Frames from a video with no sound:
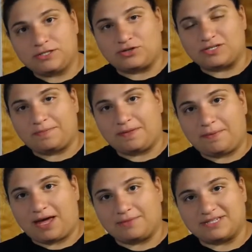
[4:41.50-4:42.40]
shows up on the
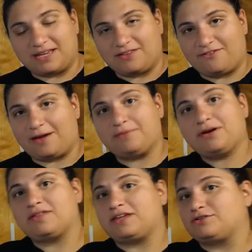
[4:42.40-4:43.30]
bottom side of the
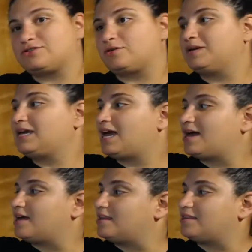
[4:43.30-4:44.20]
fabric that you're sewing
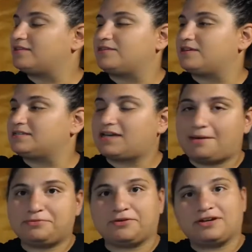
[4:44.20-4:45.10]
and the
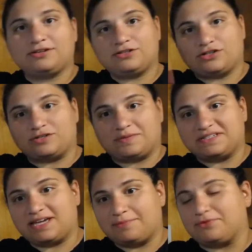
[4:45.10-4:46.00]
top thread shows up on the
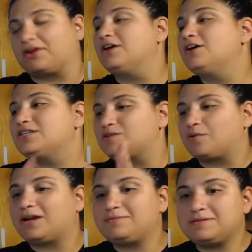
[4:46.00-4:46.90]
top thread. So we
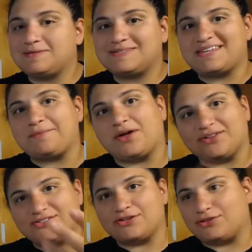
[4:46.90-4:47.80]
want it to be the same
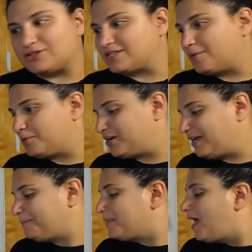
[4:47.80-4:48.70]
color so it looks all
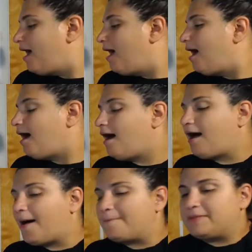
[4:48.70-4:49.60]
pretty.
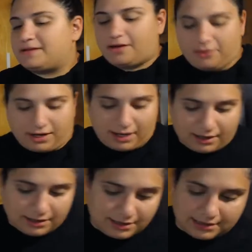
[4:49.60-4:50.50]
Um,
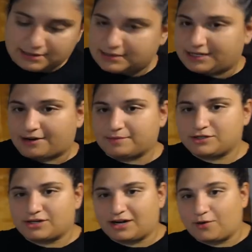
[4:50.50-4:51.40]
okay, let's see here. I'm going
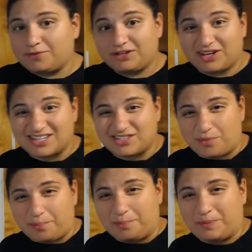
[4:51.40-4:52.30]
to try. Hopefully you guys
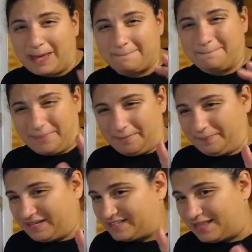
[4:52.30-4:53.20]
don't get
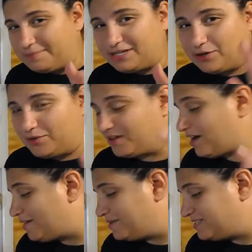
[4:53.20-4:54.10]
bumpy. Let me know in the
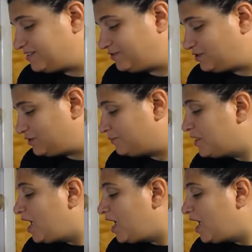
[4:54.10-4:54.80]
comments if you do.